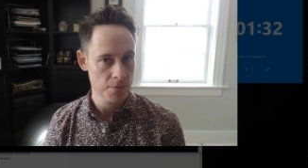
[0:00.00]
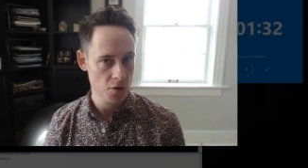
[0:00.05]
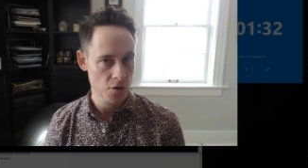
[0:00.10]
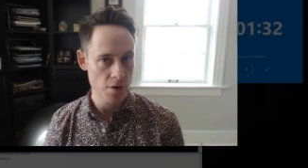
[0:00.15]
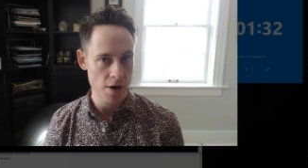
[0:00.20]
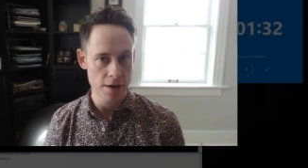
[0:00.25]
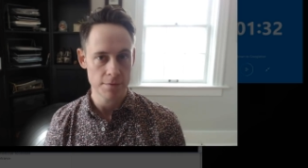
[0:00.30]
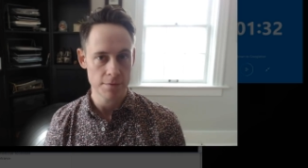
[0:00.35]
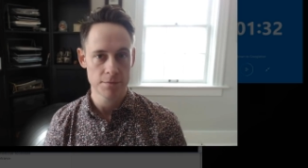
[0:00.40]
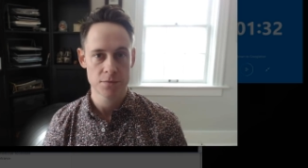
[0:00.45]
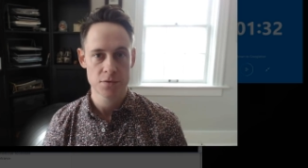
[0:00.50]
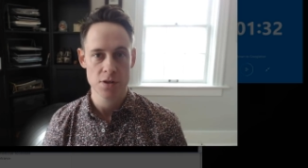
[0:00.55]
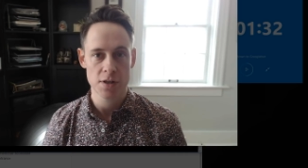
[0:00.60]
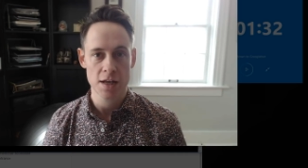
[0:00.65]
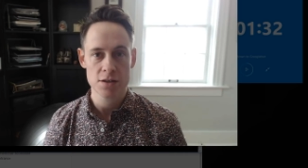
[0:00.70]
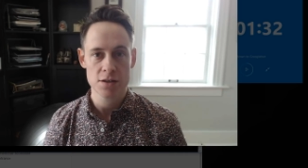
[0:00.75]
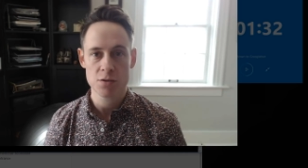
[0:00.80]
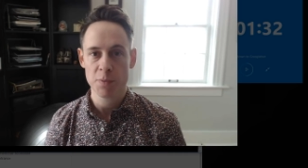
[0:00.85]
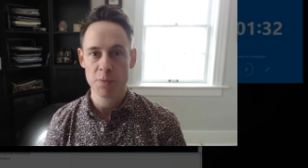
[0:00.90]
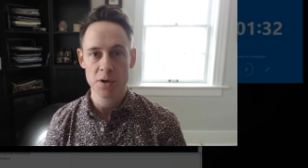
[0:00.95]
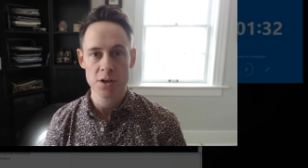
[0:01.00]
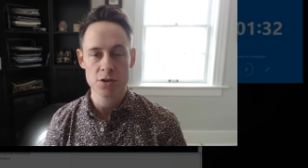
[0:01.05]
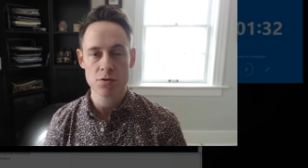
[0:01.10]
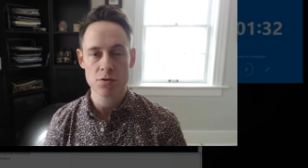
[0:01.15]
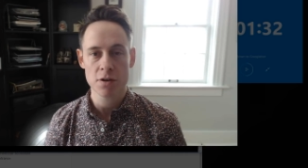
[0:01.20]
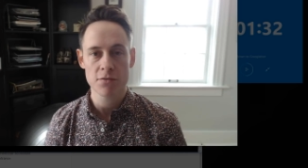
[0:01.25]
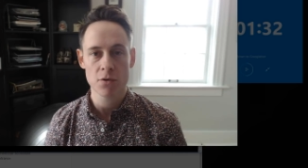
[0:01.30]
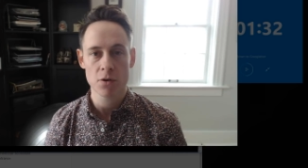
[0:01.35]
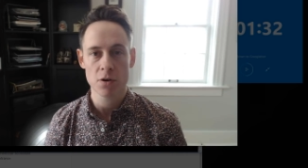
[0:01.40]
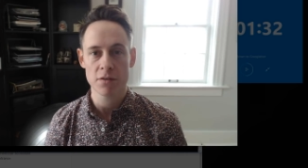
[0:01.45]
Great. So that's pretty
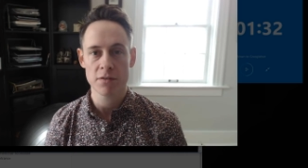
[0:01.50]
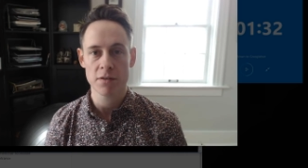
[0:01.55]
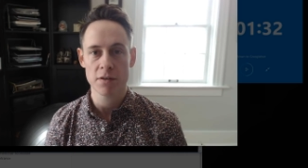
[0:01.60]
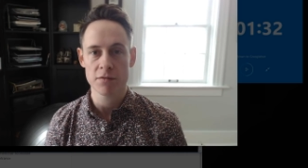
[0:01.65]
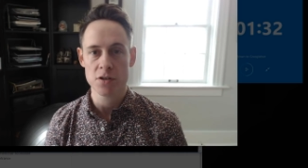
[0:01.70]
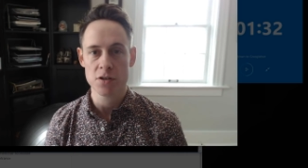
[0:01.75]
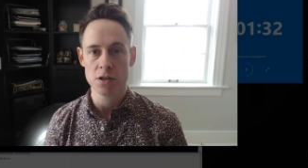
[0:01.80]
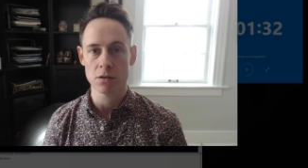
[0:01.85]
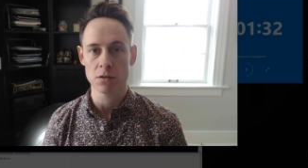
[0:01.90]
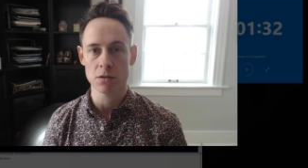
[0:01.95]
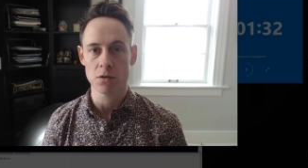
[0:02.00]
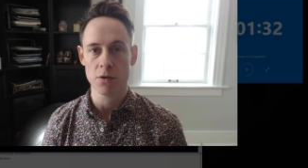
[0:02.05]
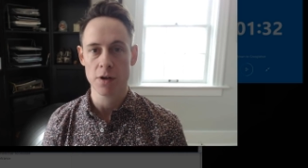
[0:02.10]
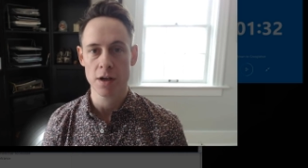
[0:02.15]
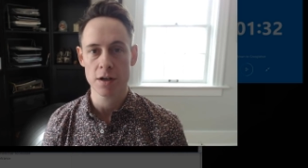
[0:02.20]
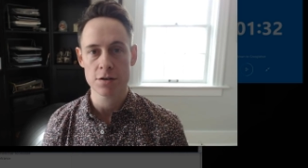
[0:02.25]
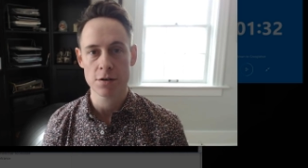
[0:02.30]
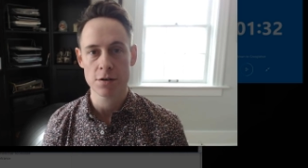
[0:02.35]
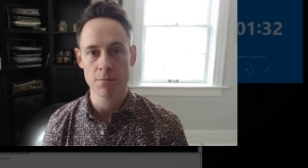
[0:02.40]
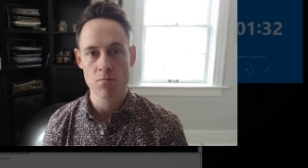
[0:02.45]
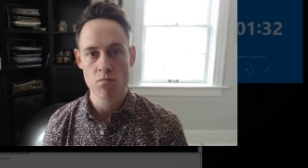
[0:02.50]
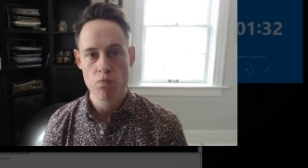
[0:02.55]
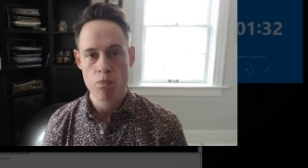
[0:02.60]
straightforward if you have a single location.